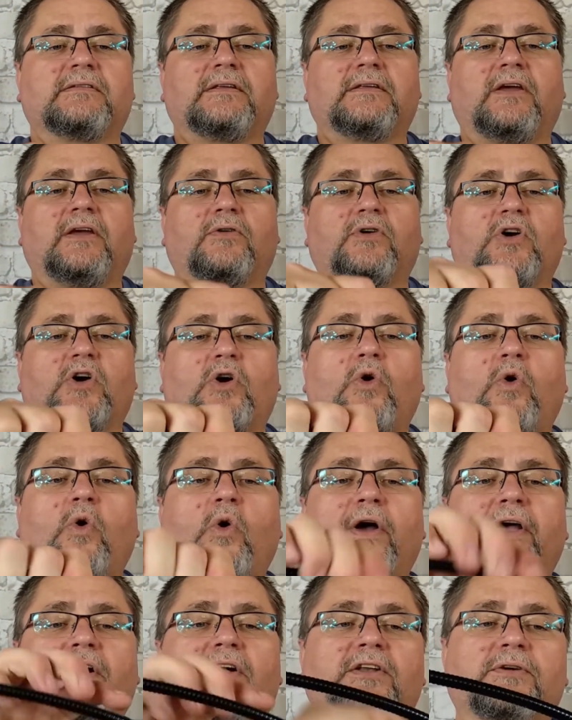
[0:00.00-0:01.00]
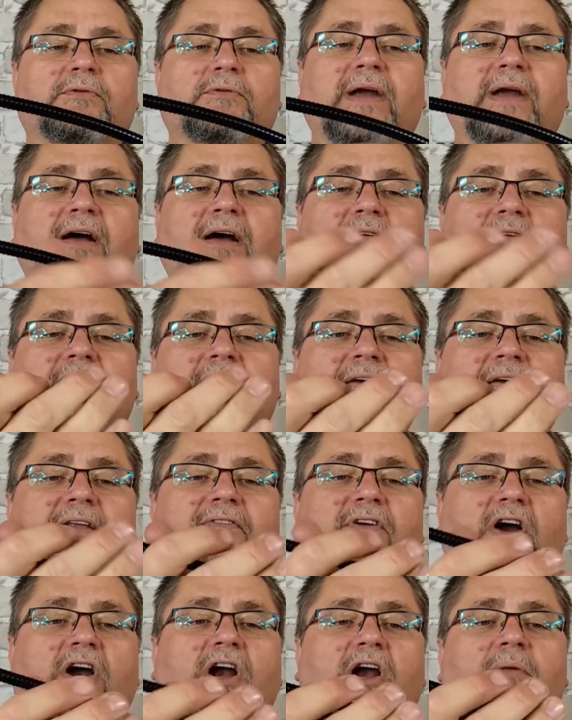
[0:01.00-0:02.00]
you know, coiled around kind
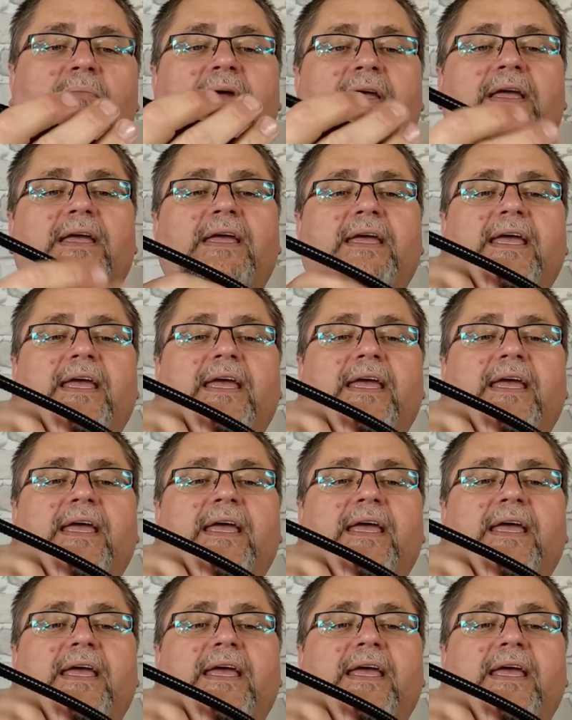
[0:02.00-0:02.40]
of arm.